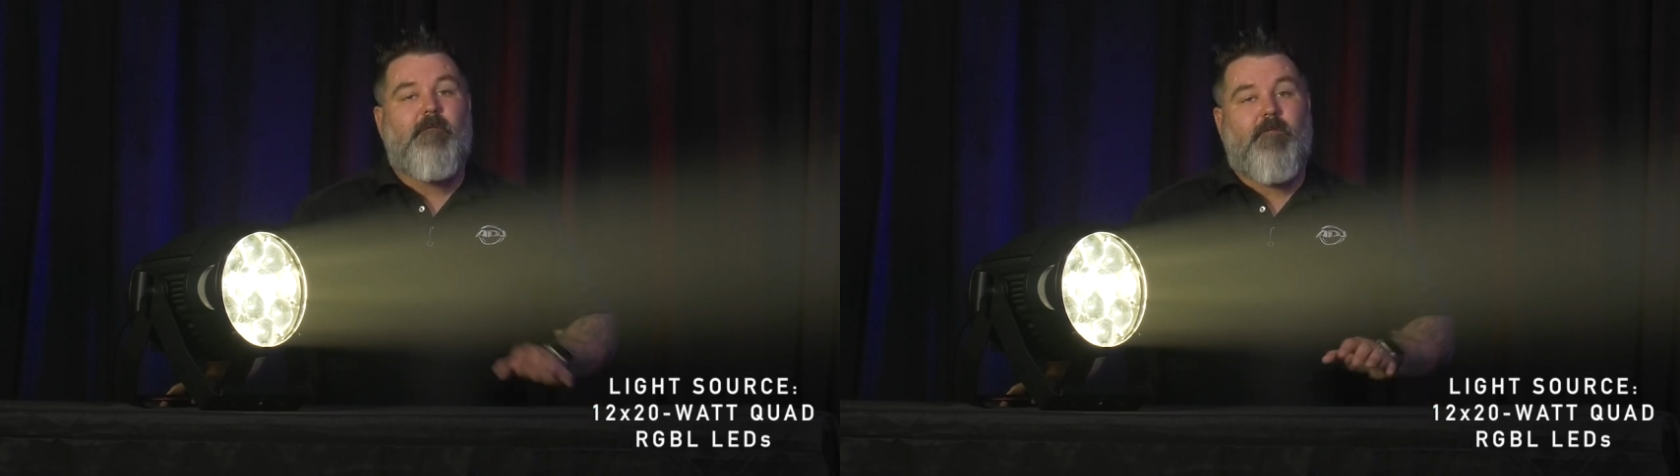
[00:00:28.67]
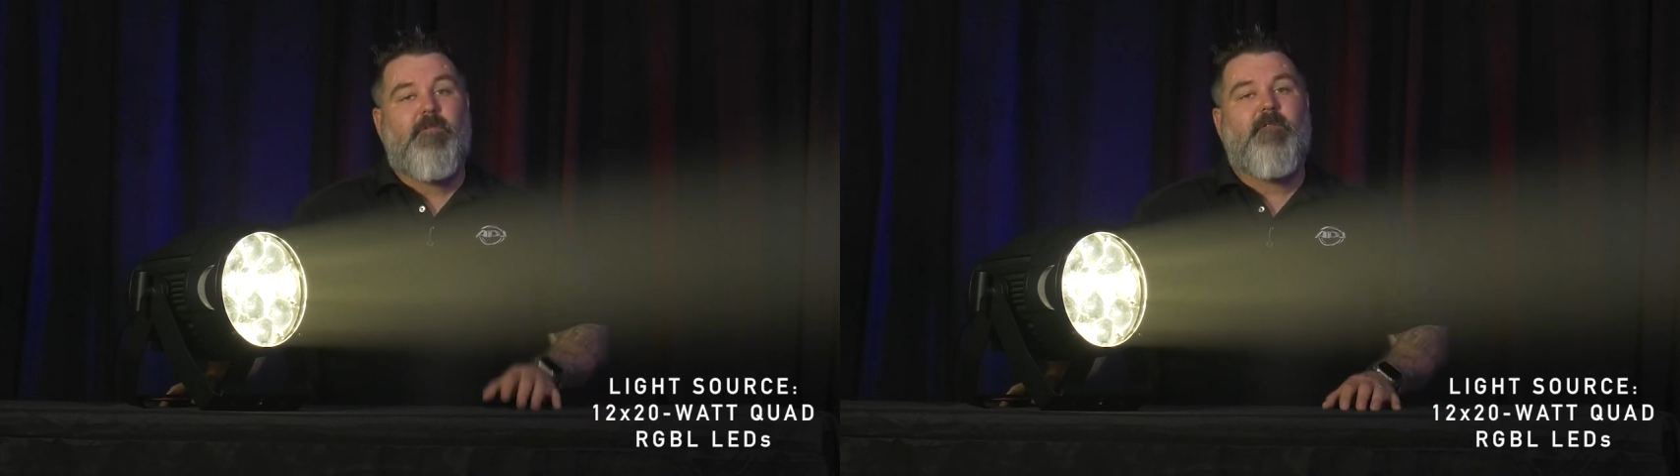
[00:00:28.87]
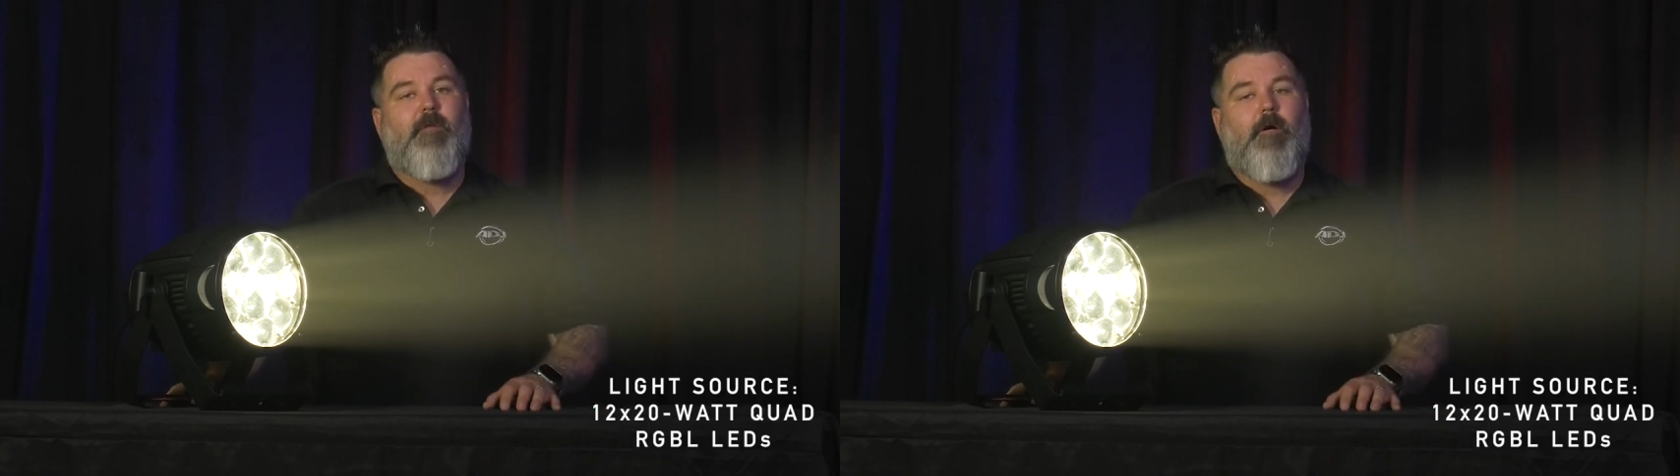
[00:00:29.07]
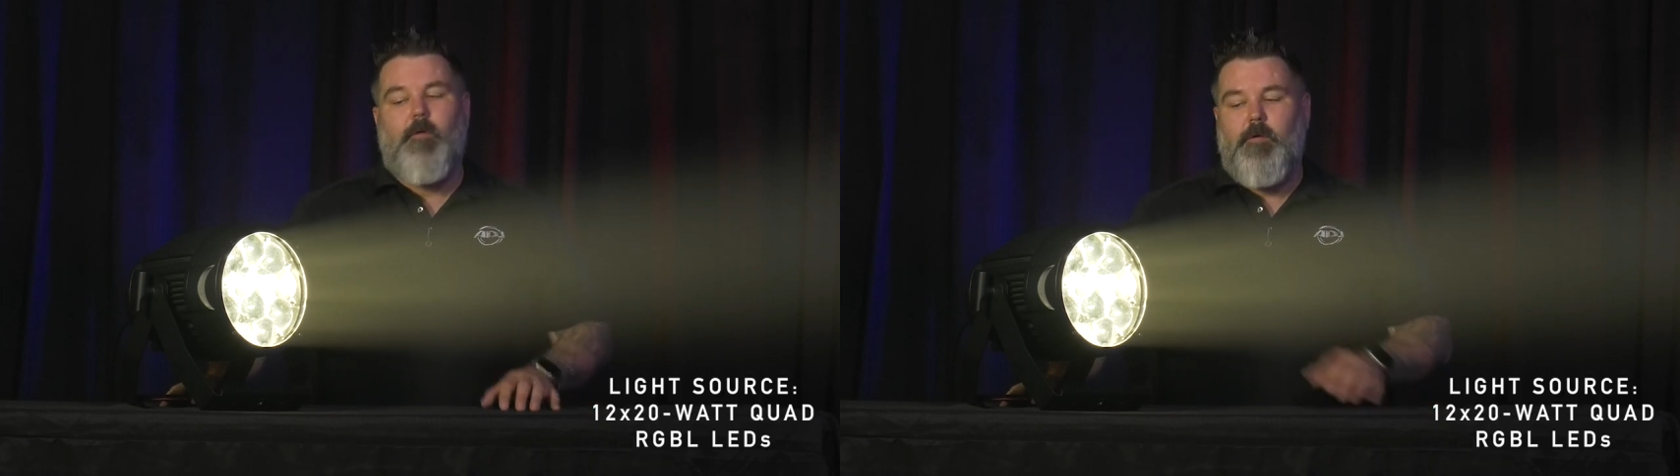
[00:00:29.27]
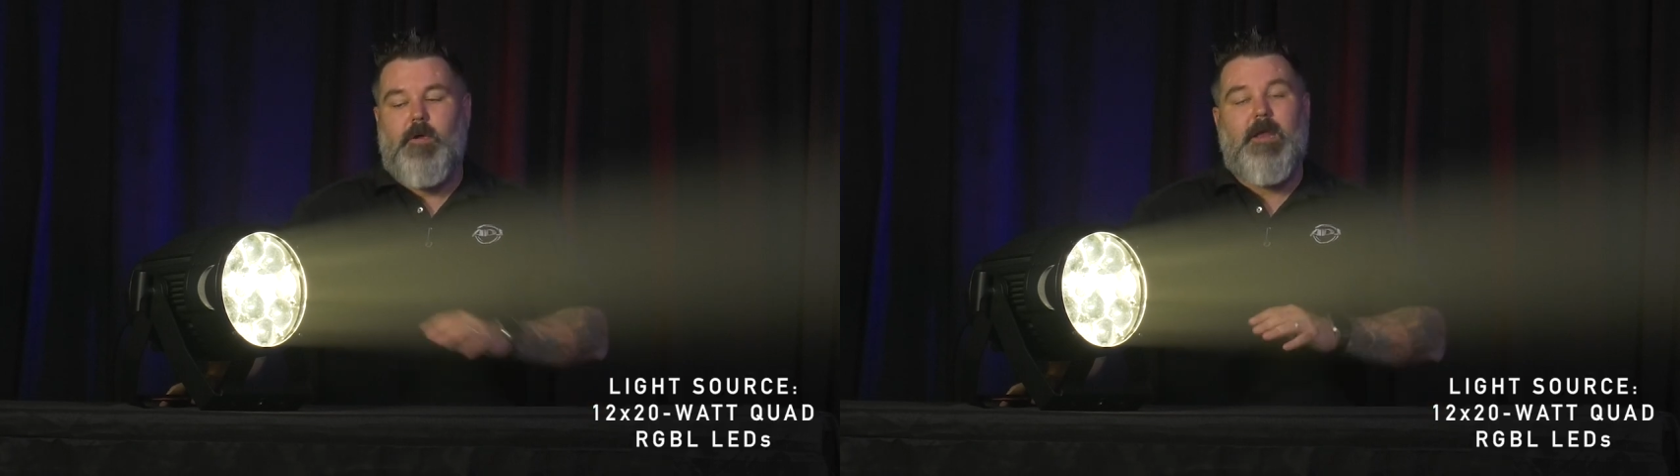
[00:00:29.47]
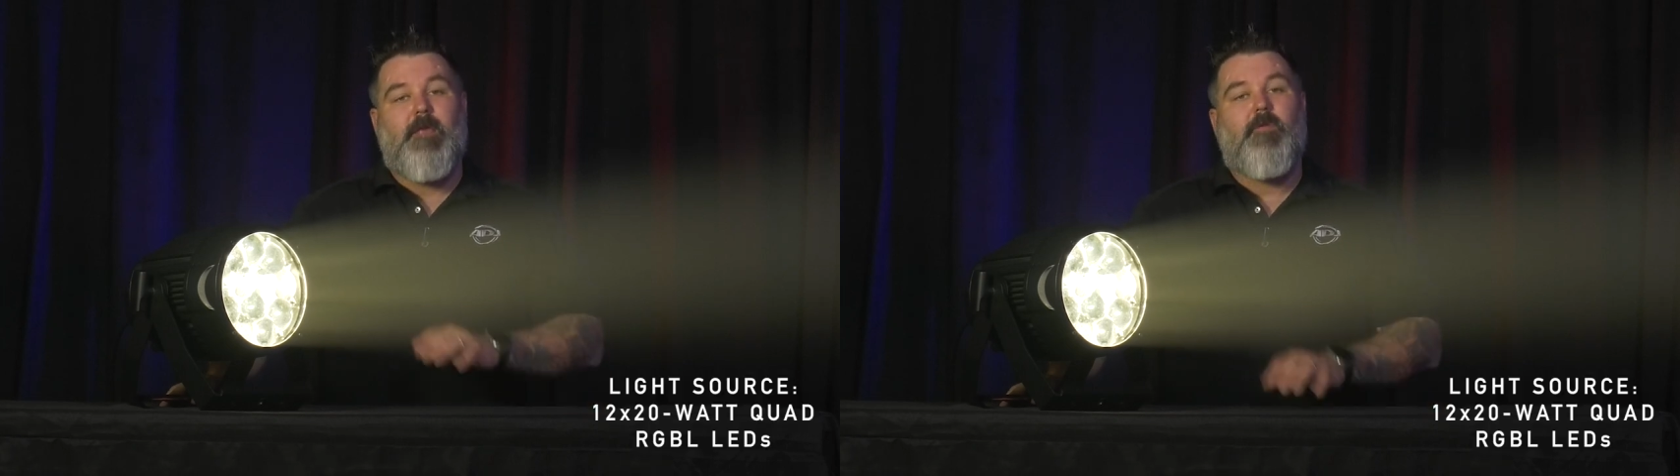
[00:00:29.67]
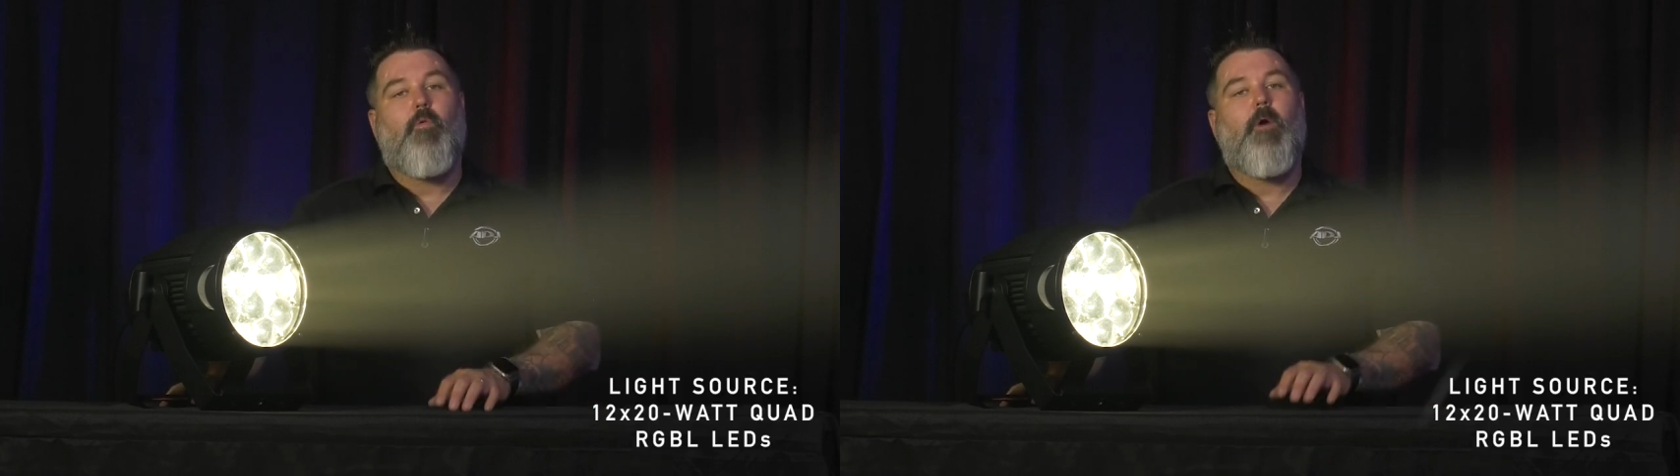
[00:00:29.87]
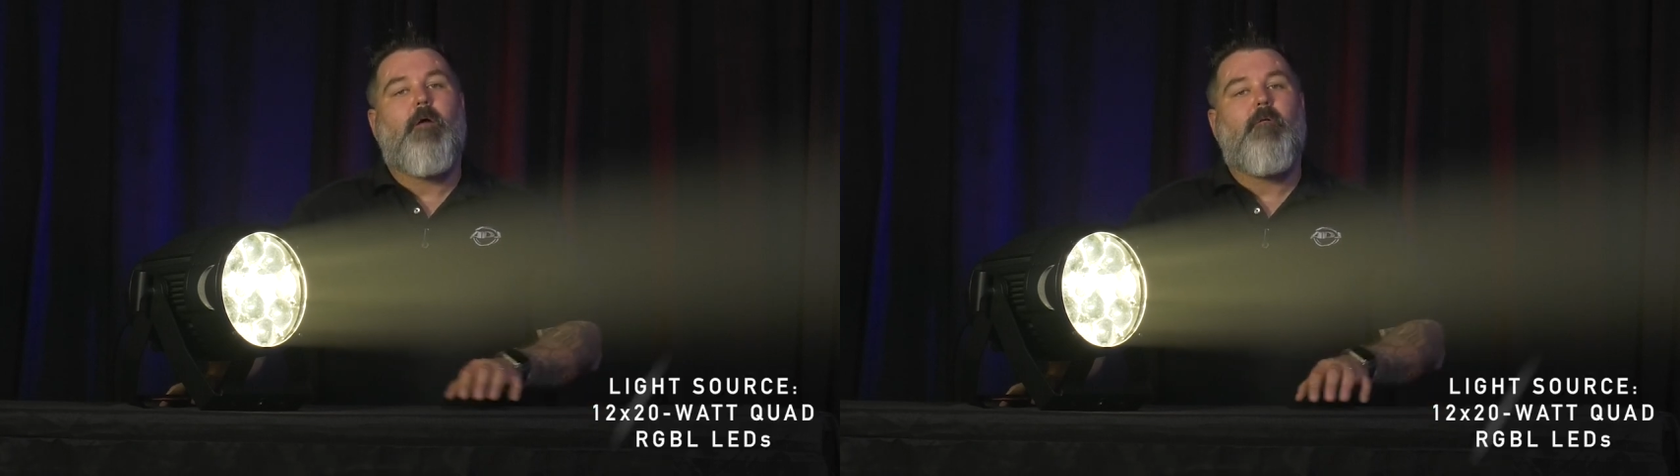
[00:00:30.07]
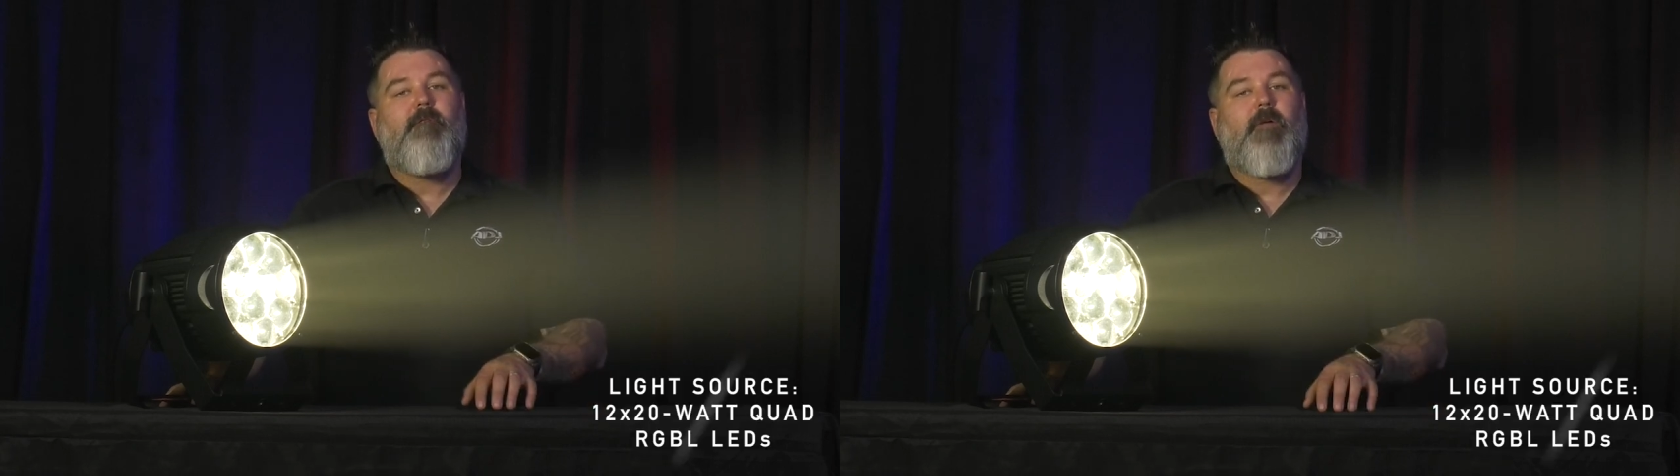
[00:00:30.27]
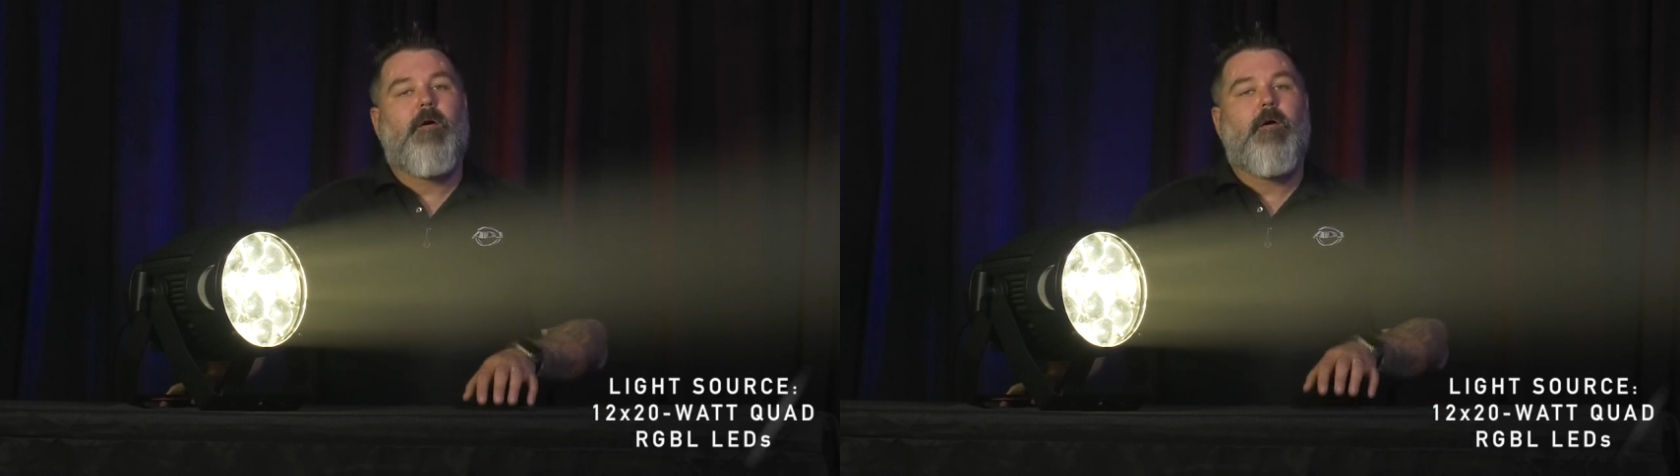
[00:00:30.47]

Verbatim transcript: First of all, you're getting 12